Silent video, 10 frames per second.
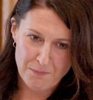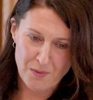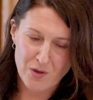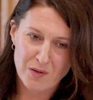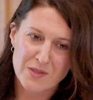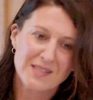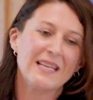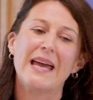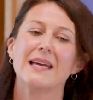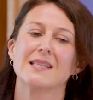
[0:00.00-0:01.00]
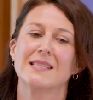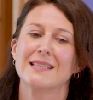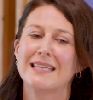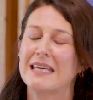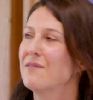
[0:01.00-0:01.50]
But what I would say is,
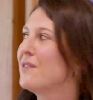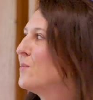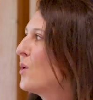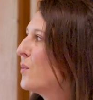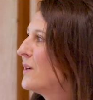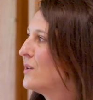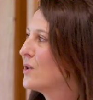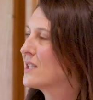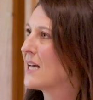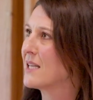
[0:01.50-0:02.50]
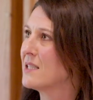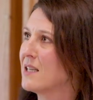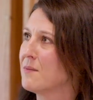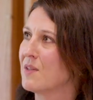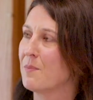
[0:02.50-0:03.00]
given what we've looked at in
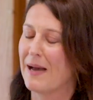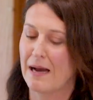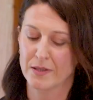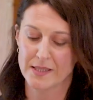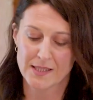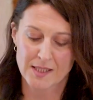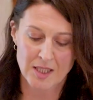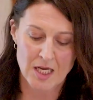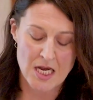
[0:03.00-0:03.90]
terms of the powers,